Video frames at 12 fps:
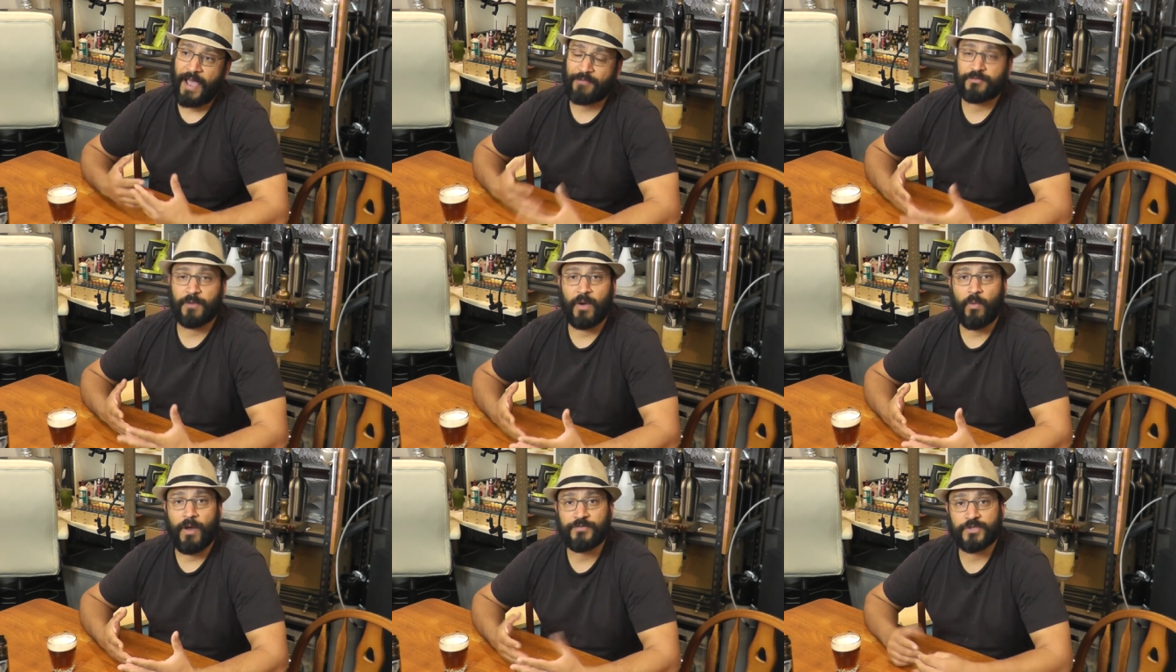after my
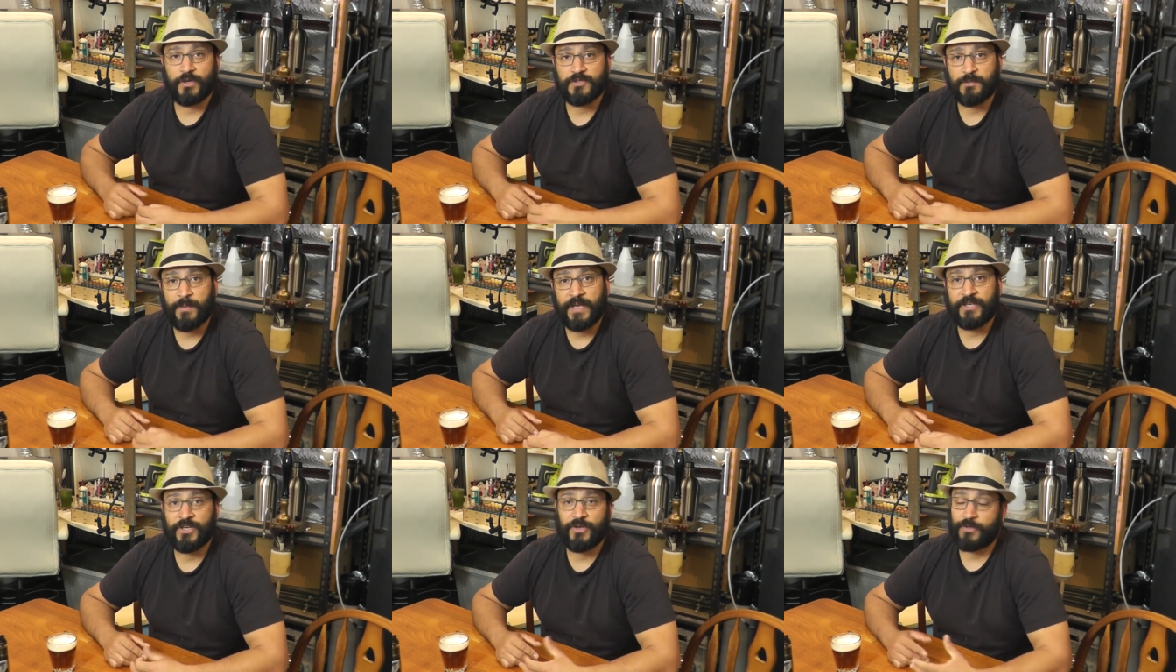wife's gone to
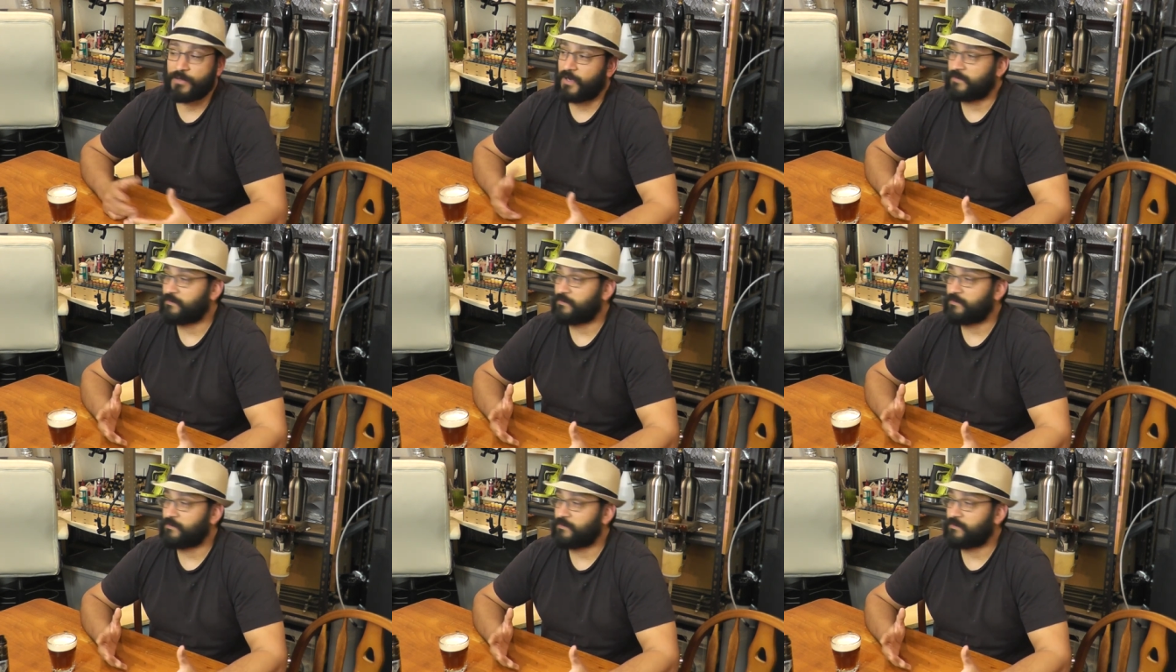bed, you know,